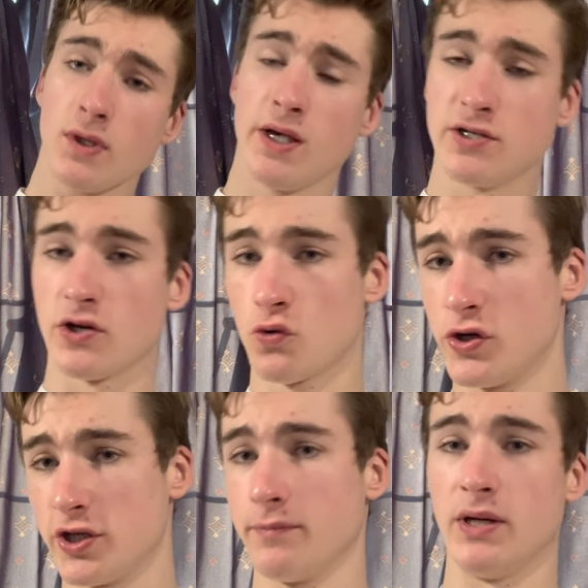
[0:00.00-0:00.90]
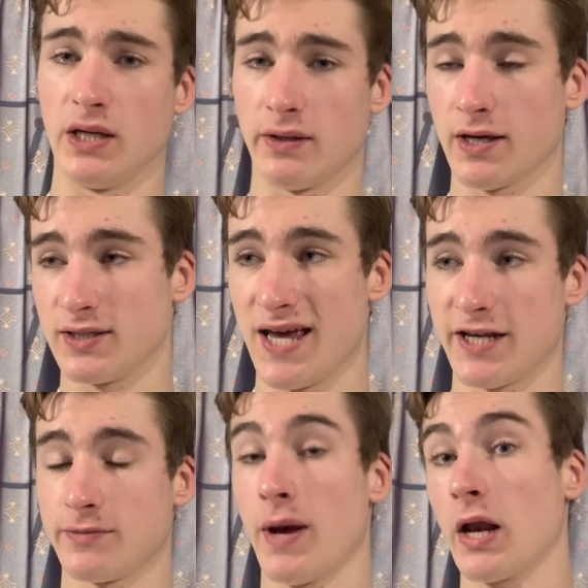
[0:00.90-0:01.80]
is increasing, meaning there's
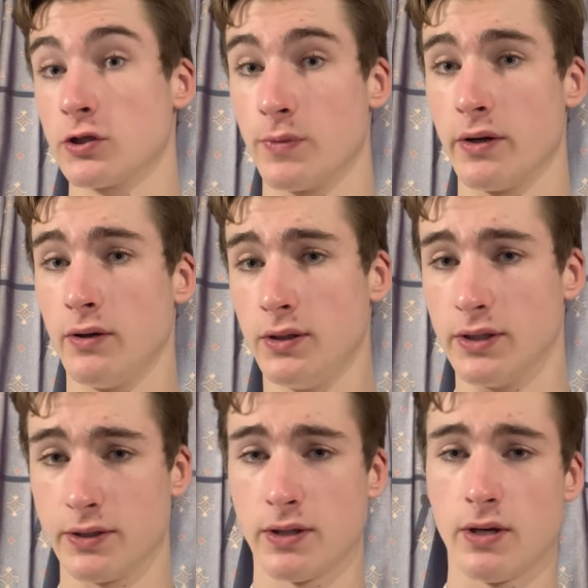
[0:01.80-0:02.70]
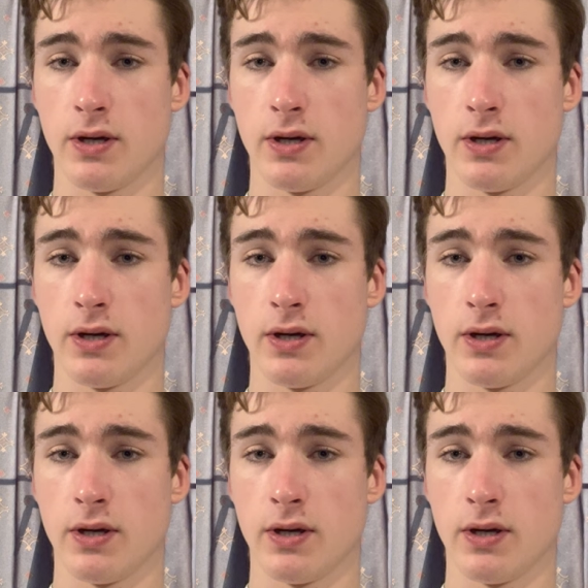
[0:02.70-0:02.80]
less management needed,